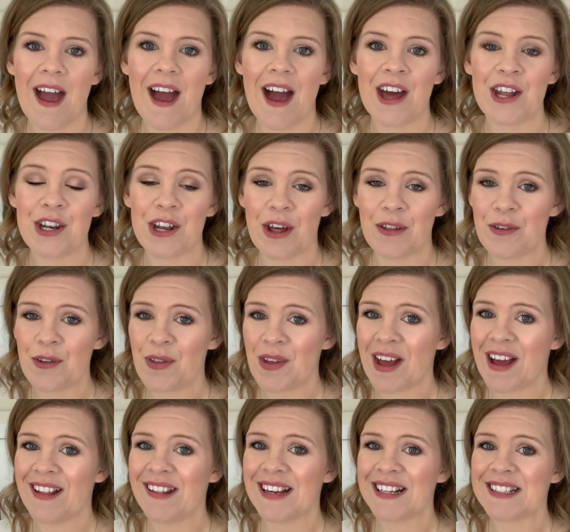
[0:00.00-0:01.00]
Another
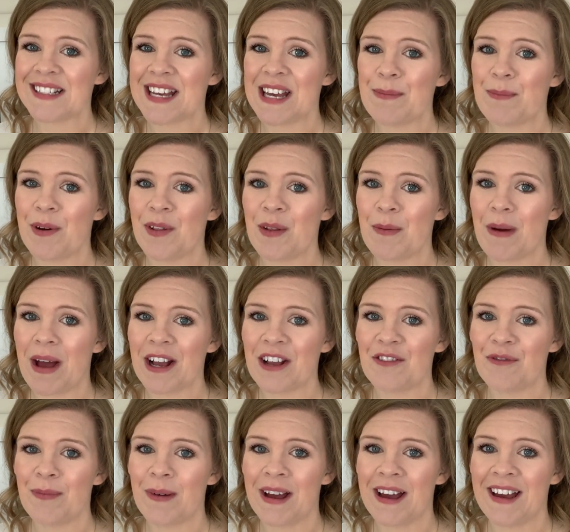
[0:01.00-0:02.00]
thing I like to keep on the back
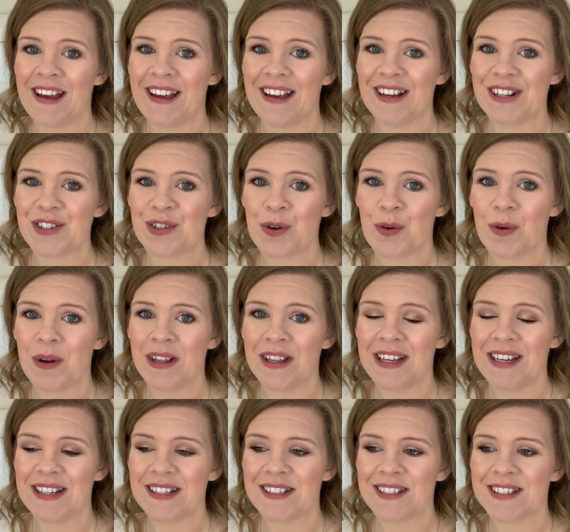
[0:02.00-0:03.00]
of my
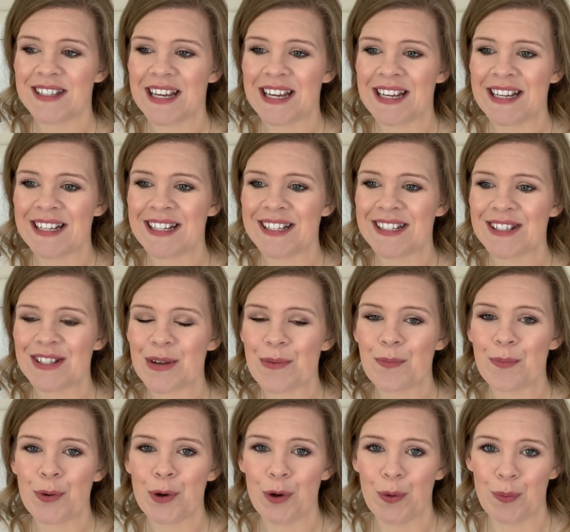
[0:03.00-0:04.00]
toilets is
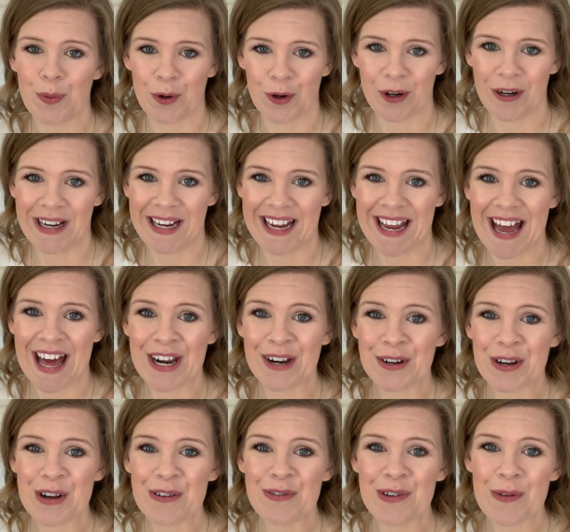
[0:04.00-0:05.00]
poopery. I don't
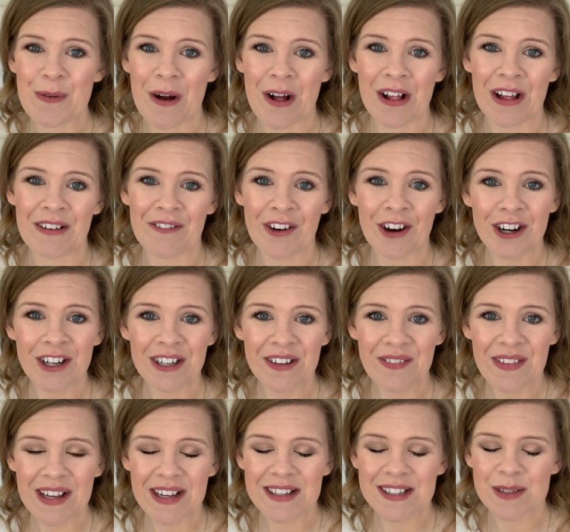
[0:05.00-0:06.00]
know if you all have heard of
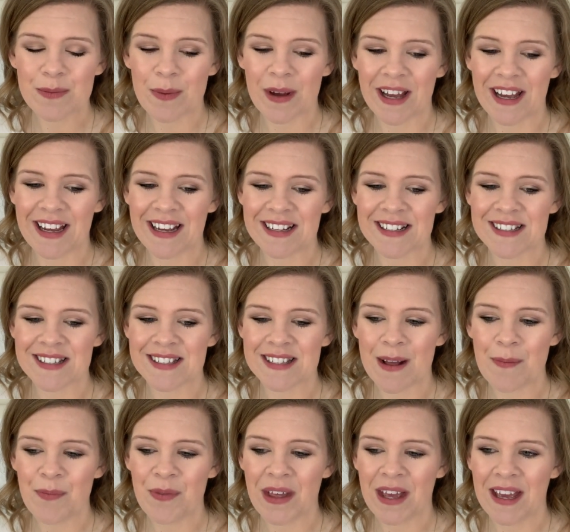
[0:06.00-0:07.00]
this, but it's
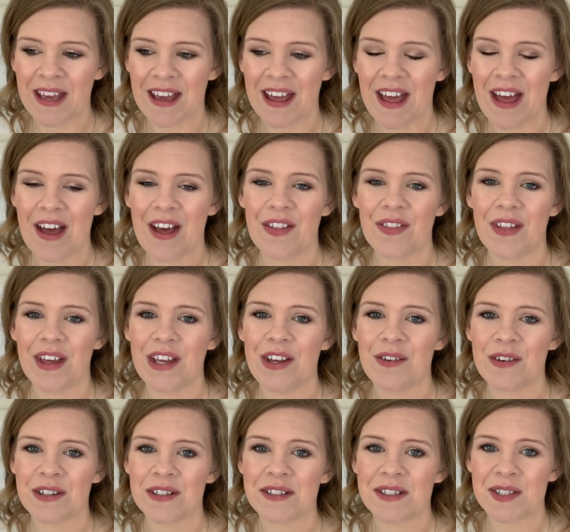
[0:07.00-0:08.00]
something that you
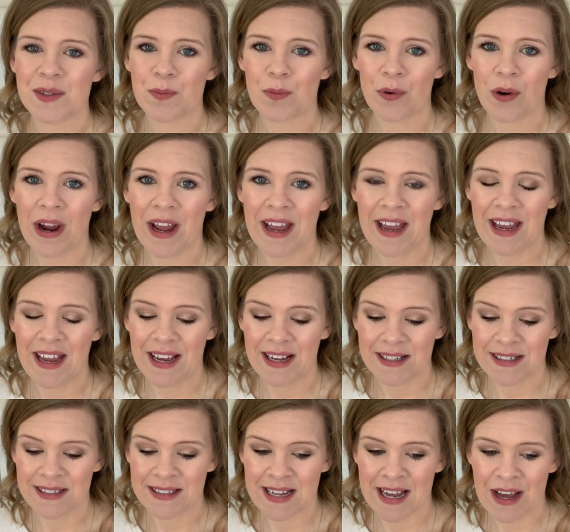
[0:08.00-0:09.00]
can
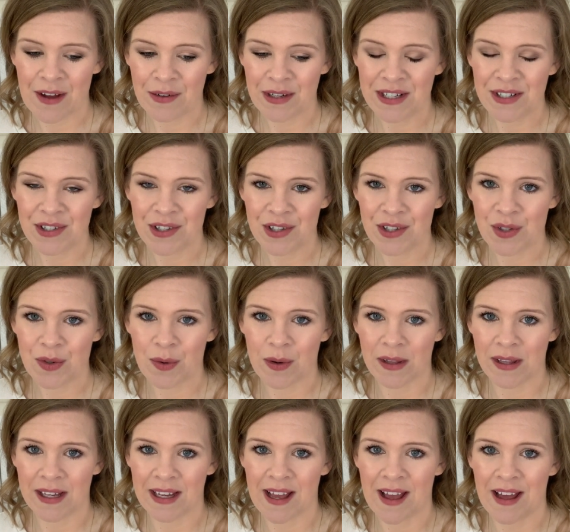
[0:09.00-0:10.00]
spray down into the
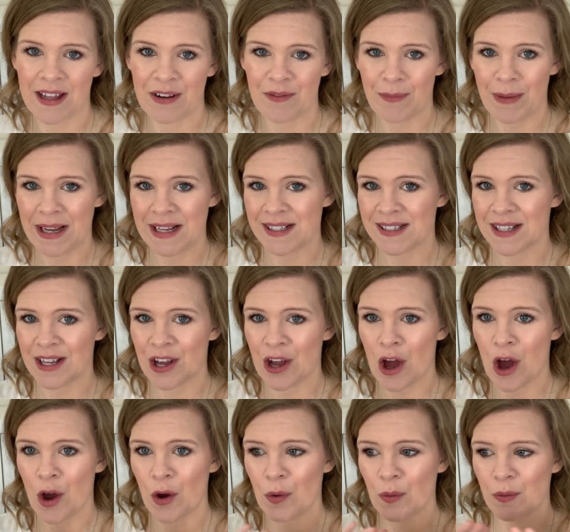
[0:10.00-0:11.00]
toilet. It kind of makes a
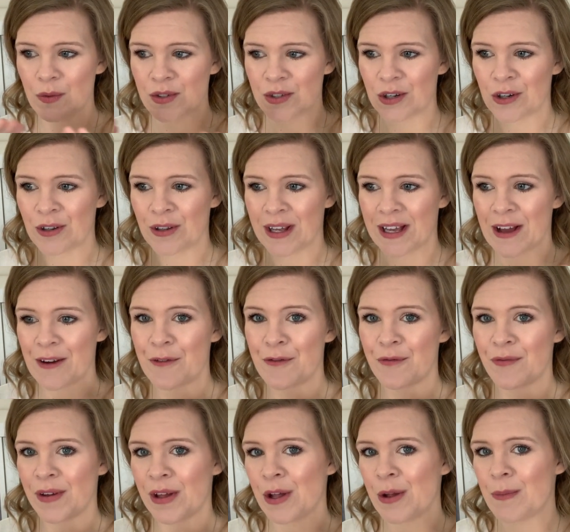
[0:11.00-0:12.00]
coat or like a
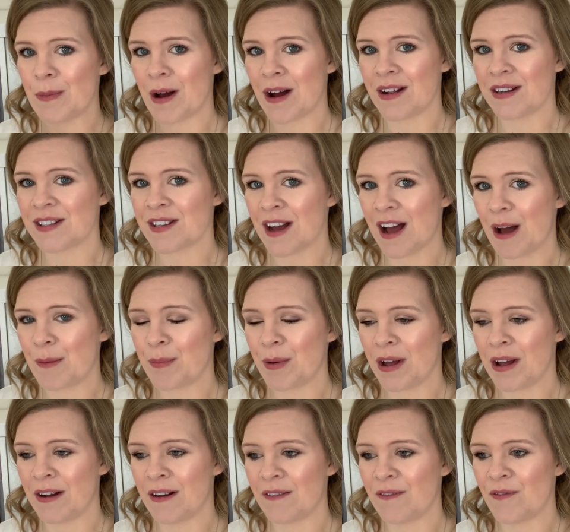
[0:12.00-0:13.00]
film on top
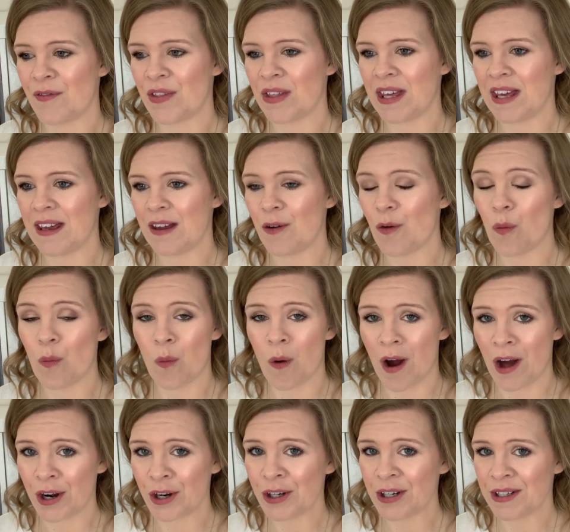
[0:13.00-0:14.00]
of the
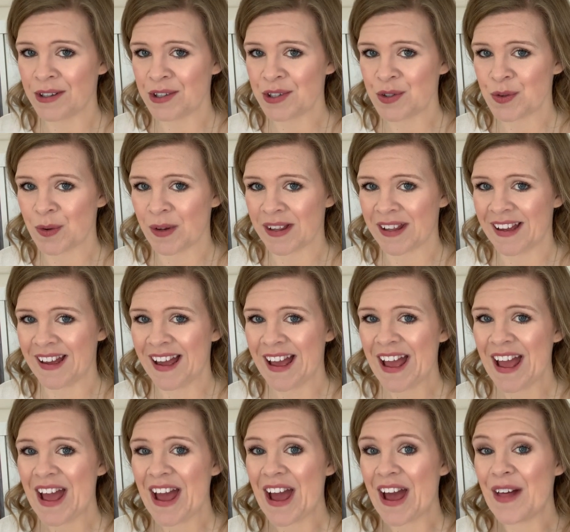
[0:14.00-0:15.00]
water in the toilet.
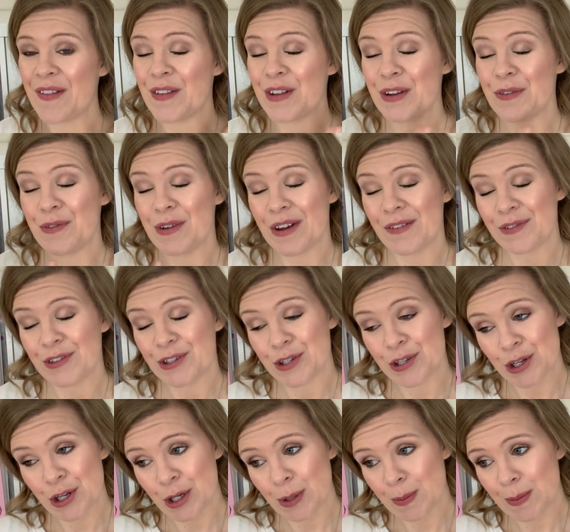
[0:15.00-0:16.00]
And then if you have to
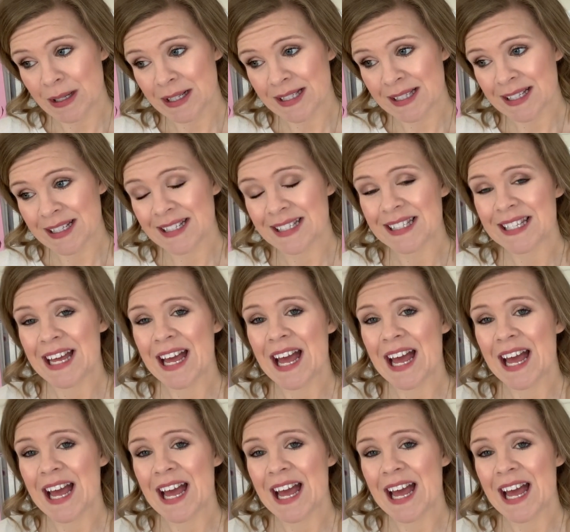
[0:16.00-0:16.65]
do your business,